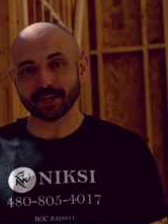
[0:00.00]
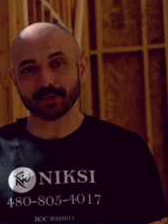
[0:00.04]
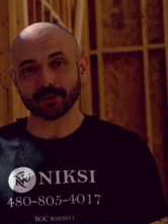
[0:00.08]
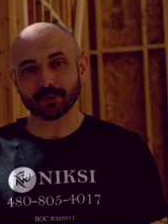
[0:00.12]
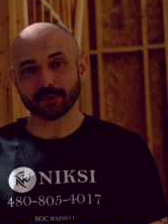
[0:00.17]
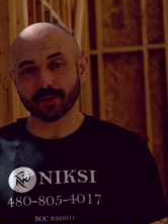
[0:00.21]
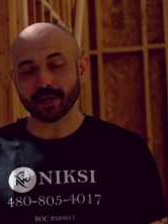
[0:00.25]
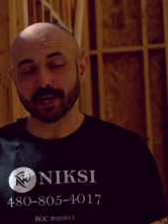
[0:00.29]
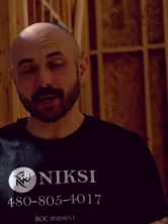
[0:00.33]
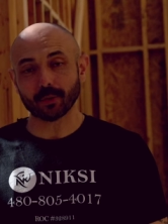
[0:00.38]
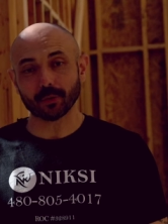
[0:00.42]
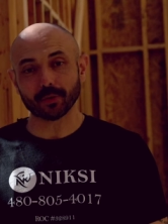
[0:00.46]
they
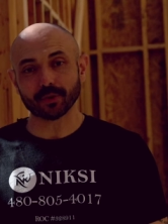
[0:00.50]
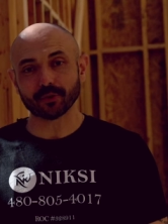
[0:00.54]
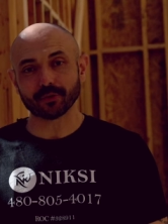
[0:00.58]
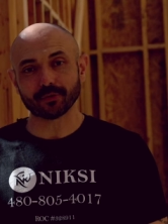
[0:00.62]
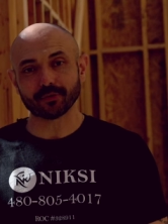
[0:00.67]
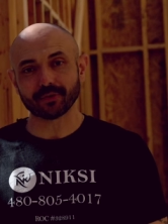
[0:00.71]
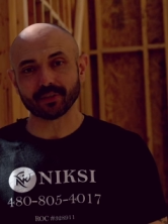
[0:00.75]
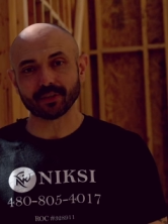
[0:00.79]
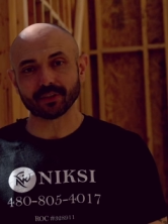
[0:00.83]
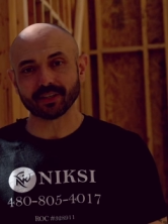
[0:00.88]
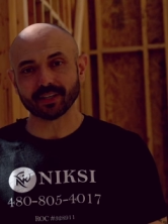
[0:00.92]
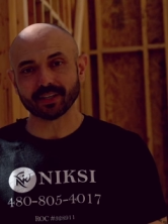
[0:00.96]
throw out when
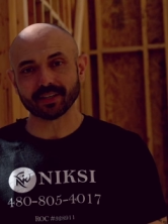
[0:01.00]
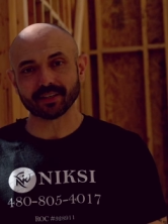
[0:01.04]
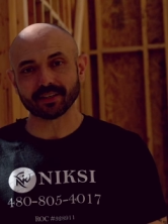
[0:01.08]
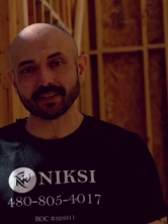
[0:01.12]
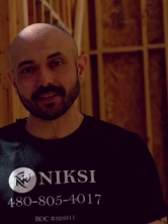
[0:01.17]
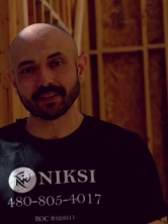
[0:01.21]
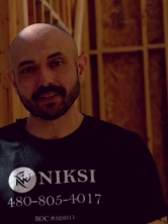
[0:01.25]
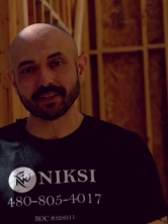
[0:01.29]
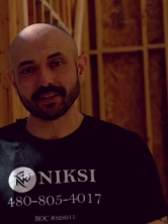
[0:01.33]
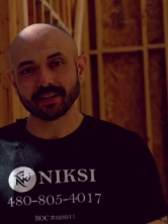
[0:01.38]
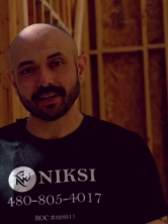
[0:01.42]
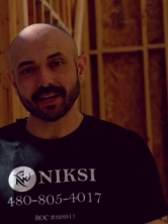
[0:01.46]
they're
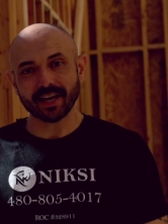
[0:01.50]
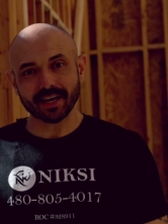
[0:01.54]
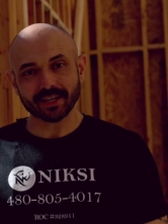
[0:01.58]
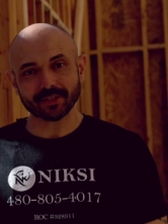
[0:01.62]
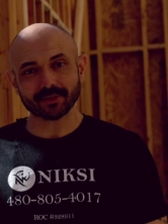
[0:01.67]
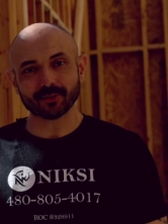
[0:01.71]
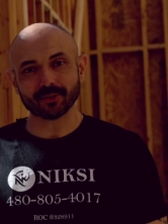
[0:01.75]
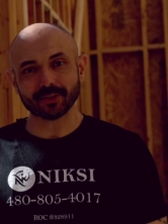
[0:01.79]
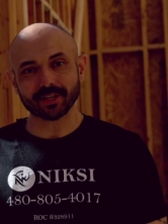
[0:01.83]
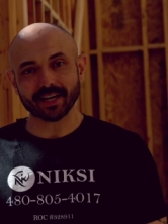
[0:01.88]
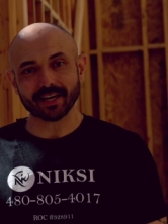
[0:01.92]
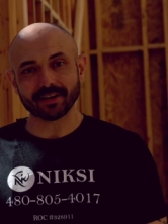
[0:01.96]
feeling
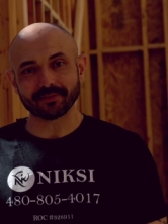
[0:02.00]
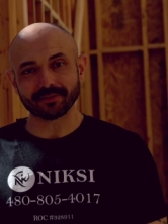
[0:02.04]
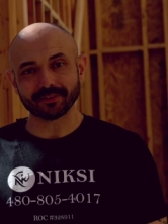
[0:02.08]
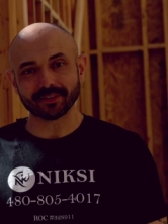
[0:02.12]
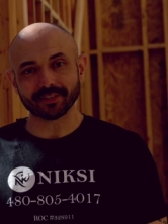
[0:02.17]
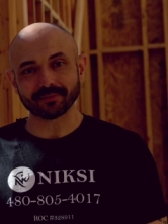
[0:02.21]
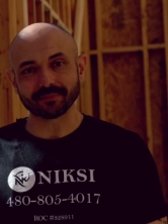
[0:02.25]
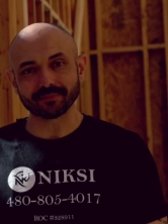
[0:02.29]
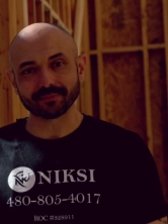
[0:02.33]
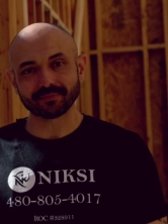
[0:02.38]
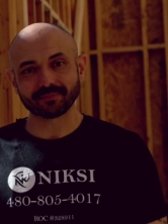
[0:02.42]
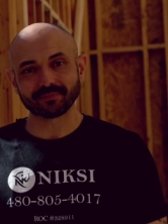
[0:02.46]
extra
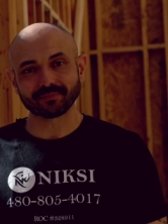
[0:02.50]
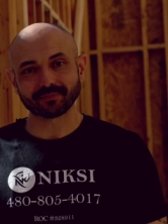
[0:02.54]
confident.